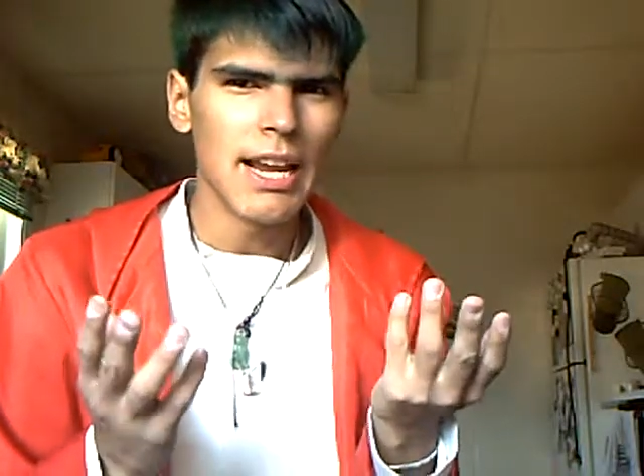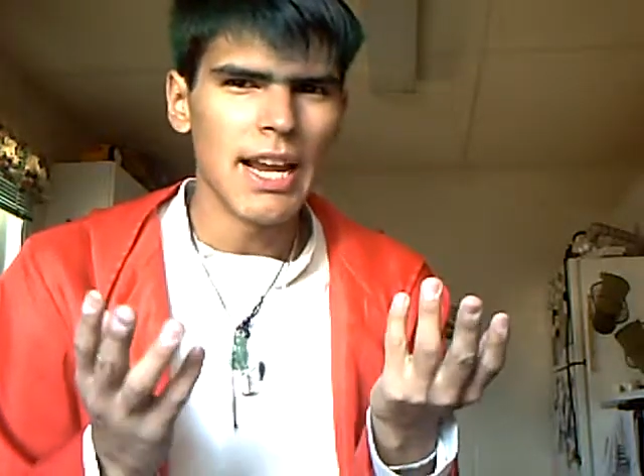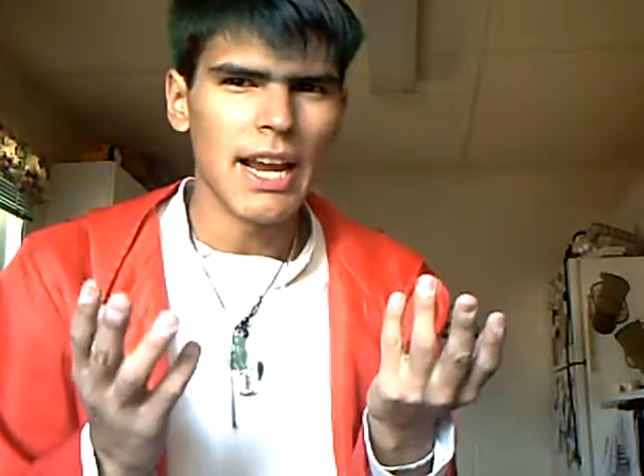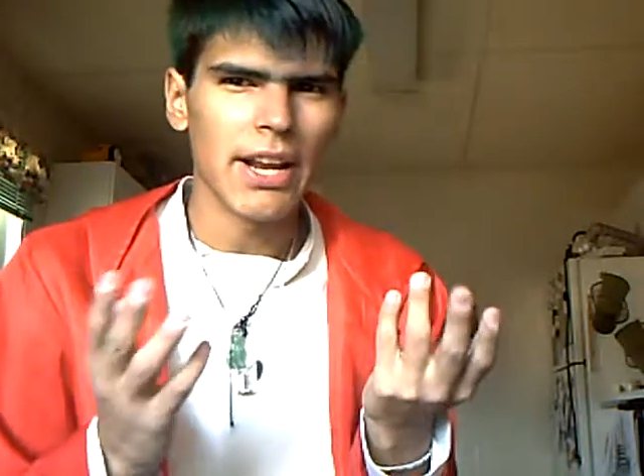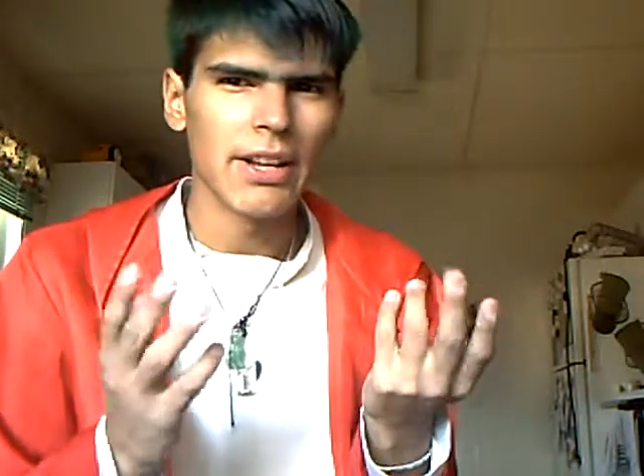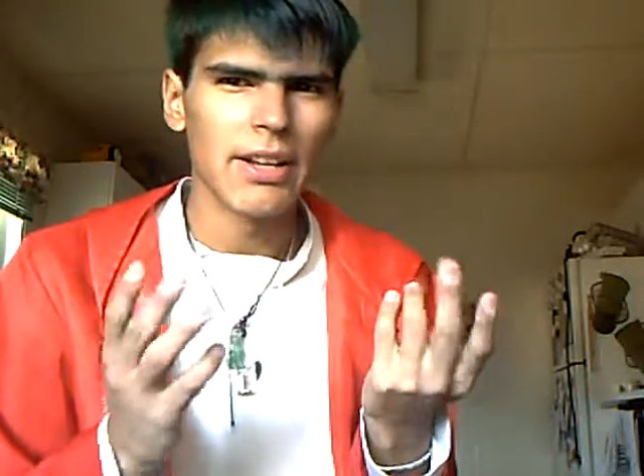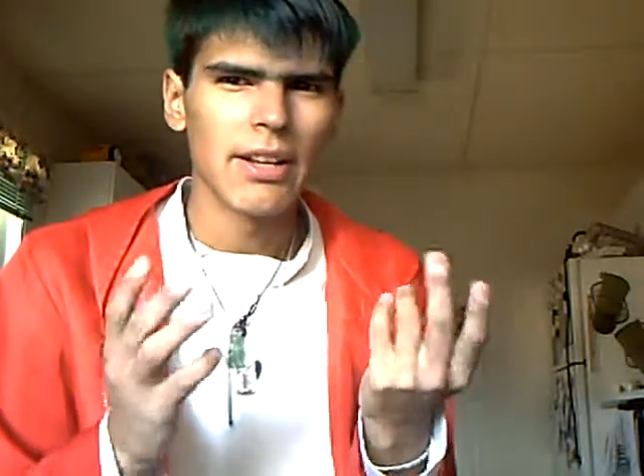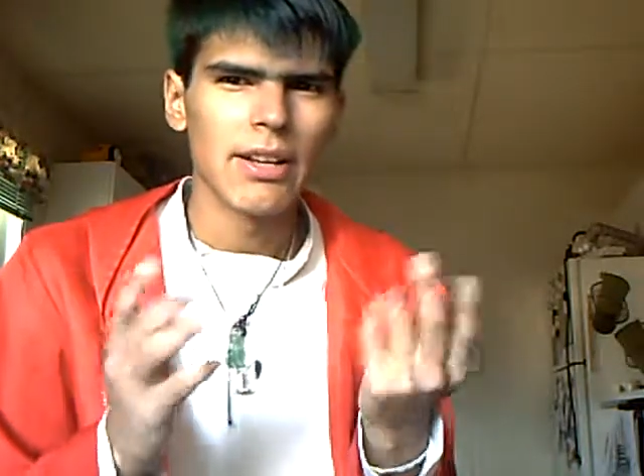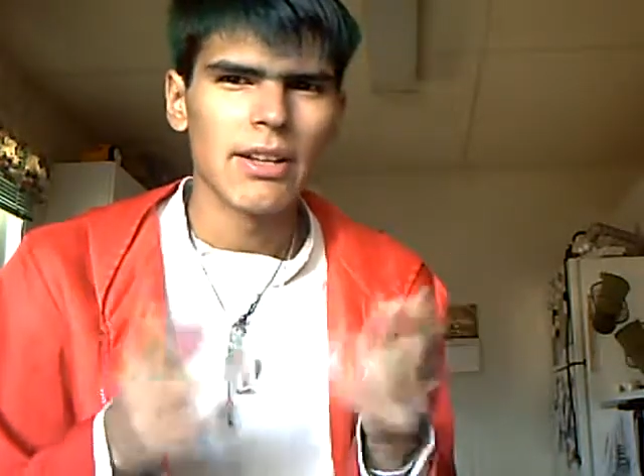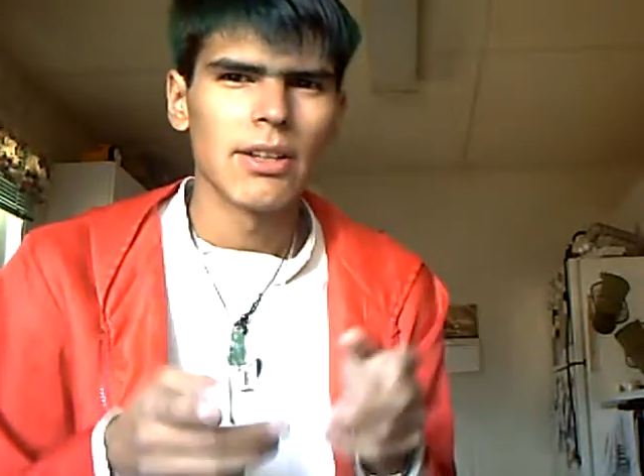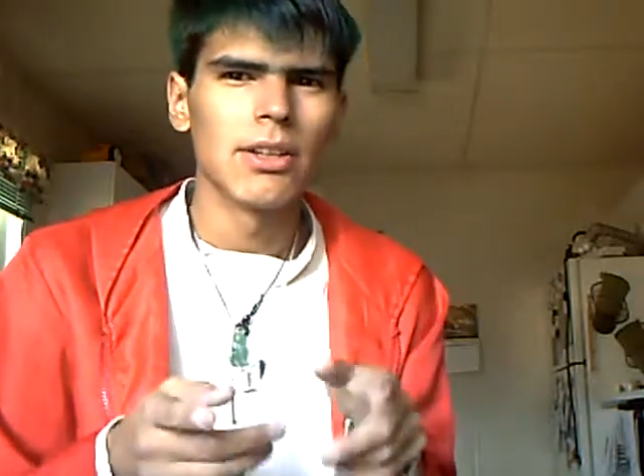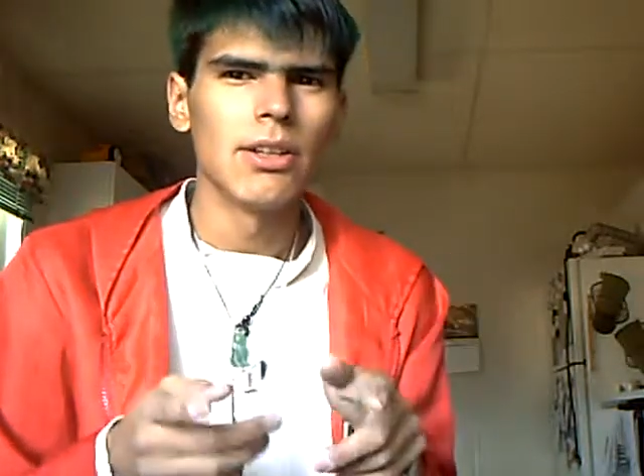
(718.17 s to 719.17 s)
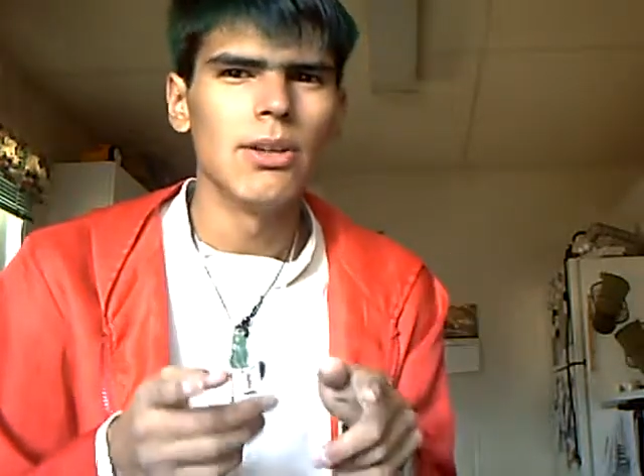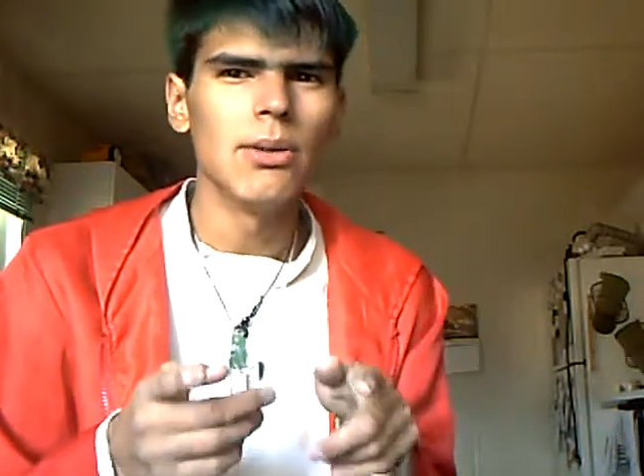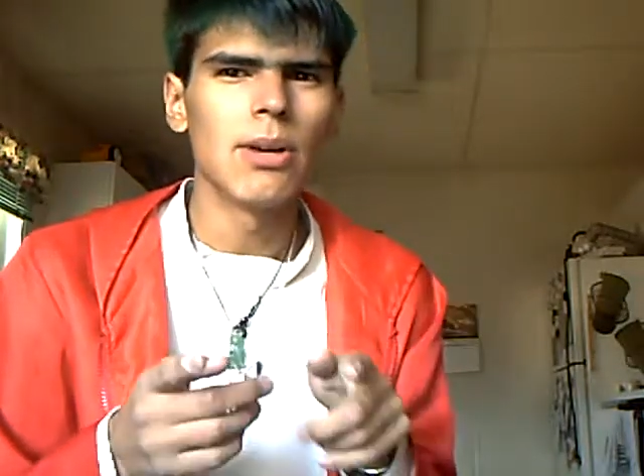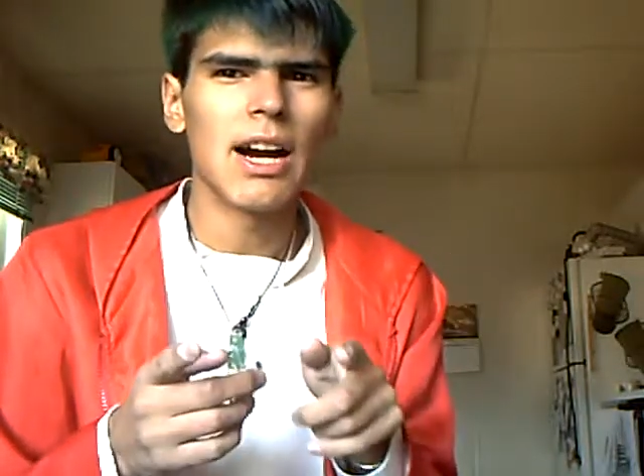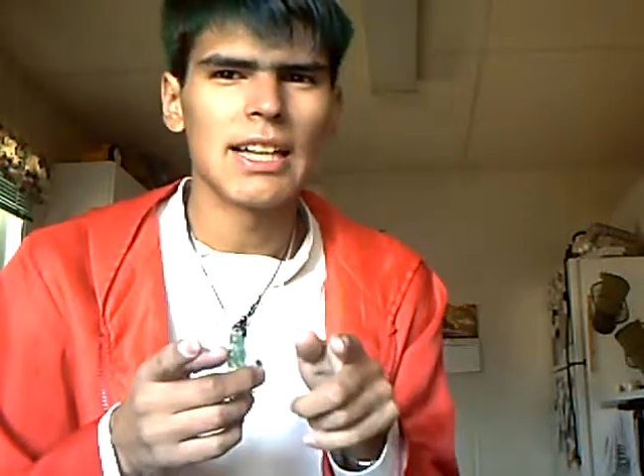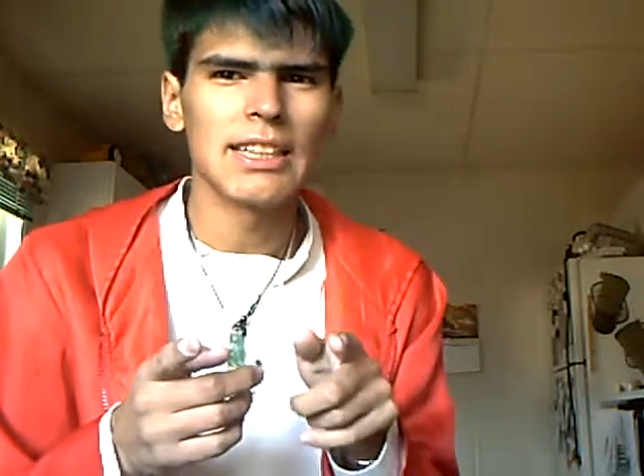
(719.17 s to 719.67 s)
and
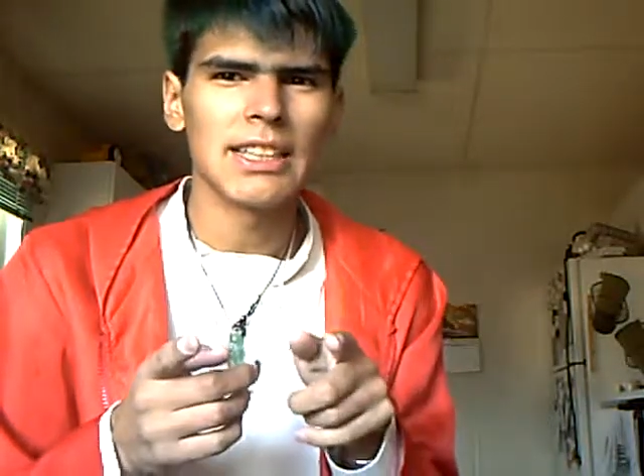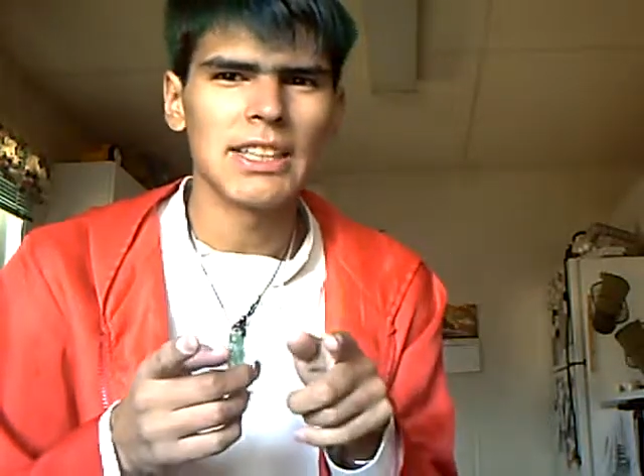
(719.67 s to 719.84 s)
you guys